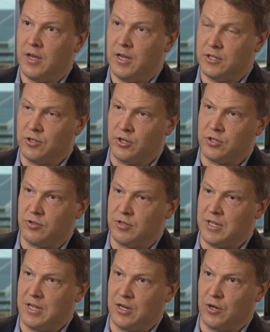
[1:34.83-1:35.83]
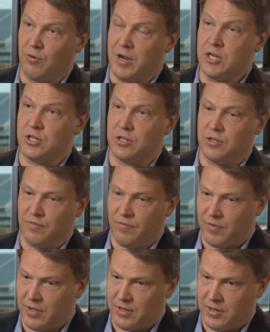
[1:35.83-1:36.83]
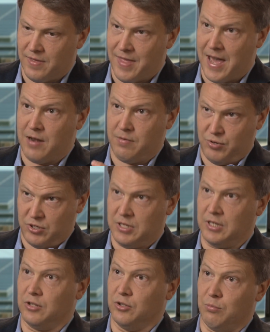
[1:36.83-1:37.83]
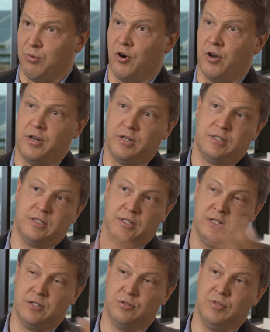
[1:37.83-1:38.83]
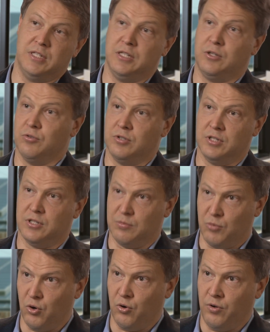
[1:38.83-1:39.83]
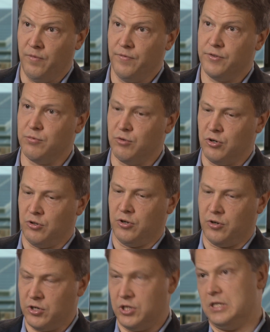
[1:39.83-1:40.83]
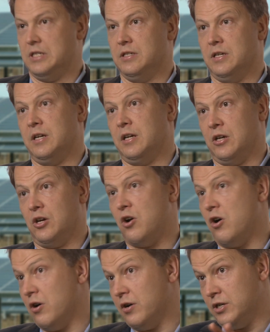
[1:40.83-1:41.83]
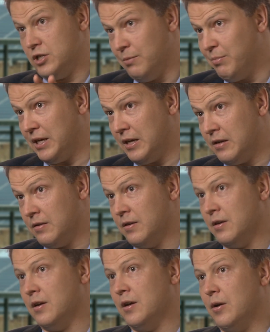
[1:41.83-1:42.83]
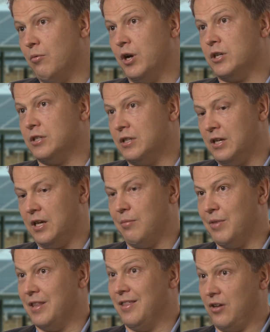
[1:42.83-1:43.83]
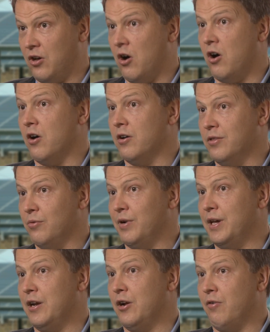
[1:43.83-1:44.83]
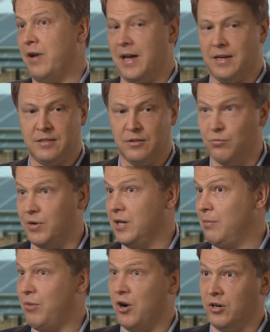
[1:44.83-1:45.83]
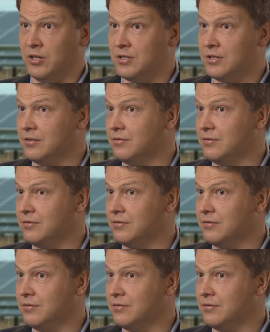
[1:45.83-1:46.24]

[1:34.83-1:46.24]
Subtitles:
It's also the integration of that particular product into its ecosystem whole. So we're no longer just designing a car and shipping it. We're actually thinking about the car and the way it interacts, the way it parks.